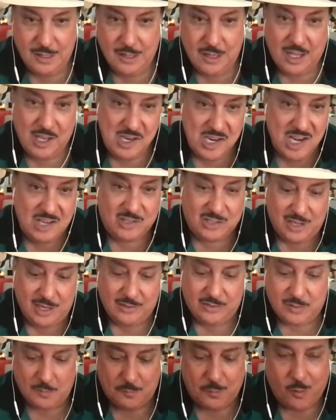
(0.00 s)
initially
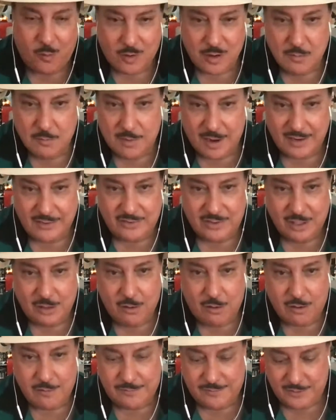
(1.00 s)
supported by
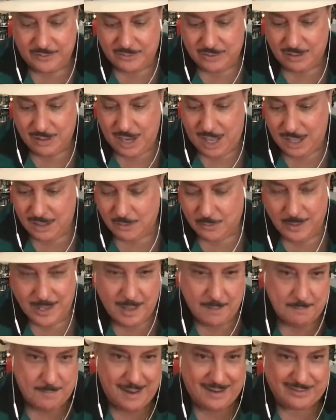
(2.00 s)
Cigar Aficionado. We
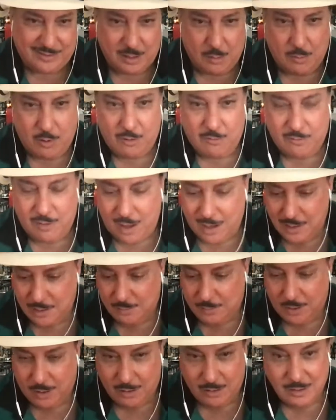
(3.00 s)
have basketball,
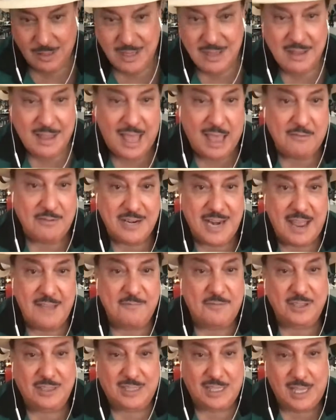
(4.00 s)
volleyball, have an
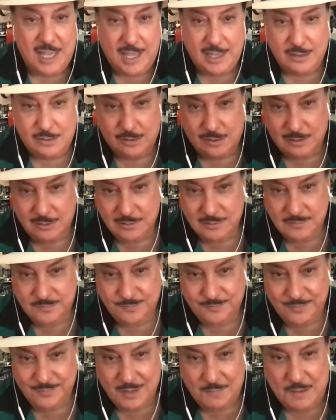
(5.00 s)
amphitheater.
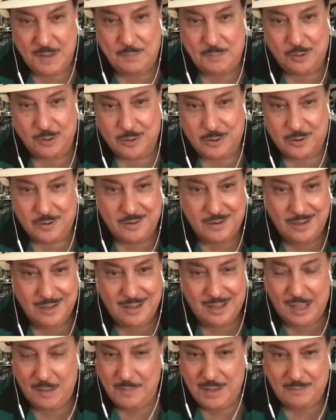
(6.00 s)
People
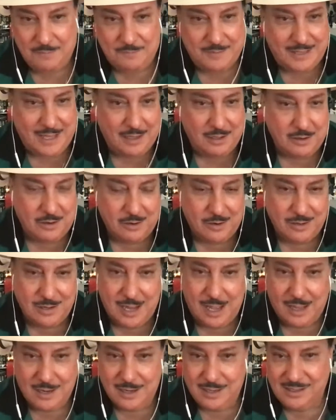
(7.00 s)
learn. They learn
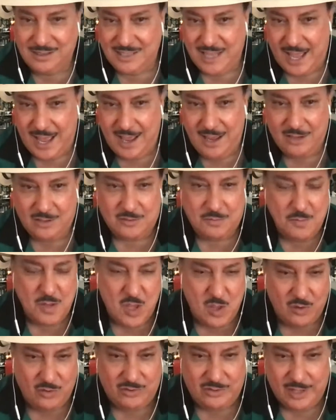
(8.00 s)
how to dance,
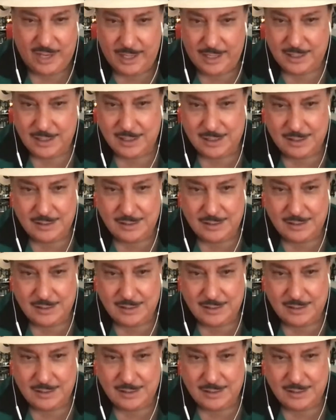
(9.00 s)
music,